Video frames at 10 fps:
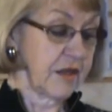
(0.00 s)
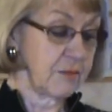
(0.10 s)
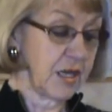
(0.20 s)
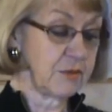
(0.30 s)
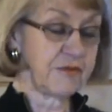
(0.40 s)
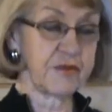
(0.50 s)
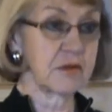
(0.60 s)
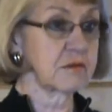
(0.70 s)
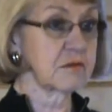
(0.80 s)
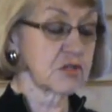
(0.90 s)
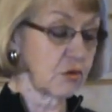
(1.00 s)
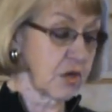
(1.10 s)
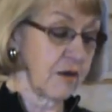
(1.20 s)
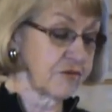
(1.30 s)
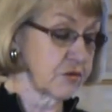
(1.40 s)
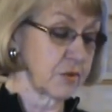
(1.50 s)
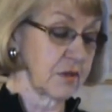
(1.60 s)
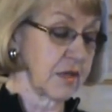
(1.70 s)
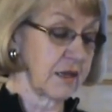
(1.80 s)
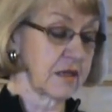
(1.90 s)
They made me feel so
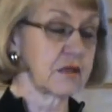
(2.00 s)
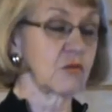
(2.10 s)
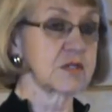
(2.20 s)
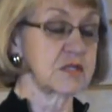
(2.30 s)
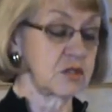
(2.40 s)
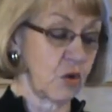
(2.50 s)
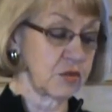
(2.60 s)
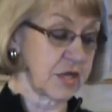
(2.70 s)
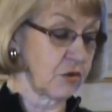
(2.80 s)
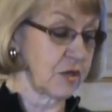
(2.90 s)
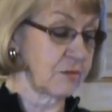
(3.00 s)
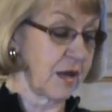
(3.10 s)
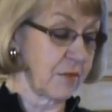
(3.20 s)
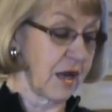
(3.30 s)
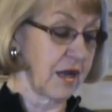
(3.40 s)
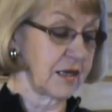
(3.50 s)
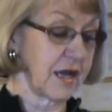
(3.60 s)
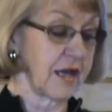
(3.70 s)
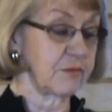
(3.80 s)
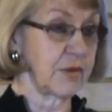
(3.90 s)
comfortable that there was no doubt in my
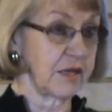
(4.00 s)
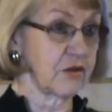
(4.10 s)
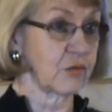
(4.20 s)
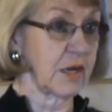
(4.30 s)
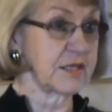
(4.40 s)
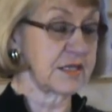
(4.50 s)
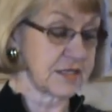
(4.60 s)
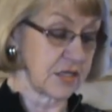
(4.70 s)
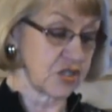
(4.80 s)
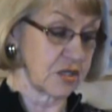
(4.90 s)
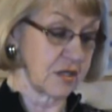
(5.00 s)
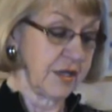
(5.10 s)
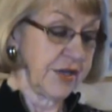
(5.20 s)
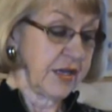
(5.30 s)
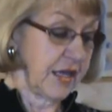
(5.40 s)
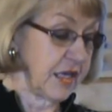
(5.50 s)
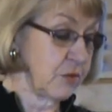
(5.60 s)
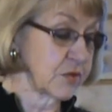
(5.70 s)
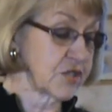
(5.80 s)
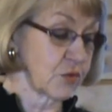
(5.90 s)
mind I had made the right decision, and
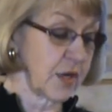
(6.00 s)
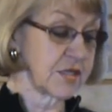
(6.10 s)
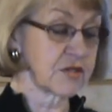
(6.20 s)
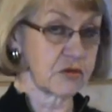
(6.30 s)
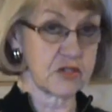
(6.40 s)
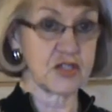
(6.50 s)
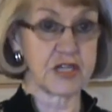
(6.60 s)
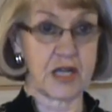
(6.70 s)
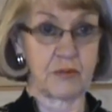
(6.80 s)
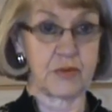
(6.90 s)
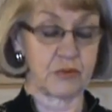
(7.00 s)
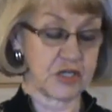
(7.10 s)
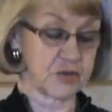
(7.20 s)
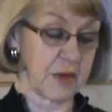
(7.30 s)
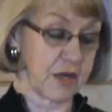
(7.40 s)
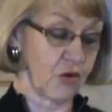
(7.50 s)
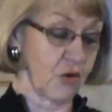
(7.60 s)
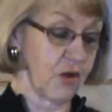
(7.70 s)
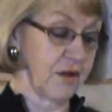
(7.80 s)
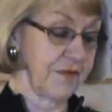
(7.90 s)
he was the right surgeon to help me reach my
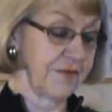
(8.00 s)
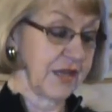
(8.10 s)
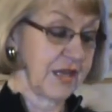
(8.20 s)
goal.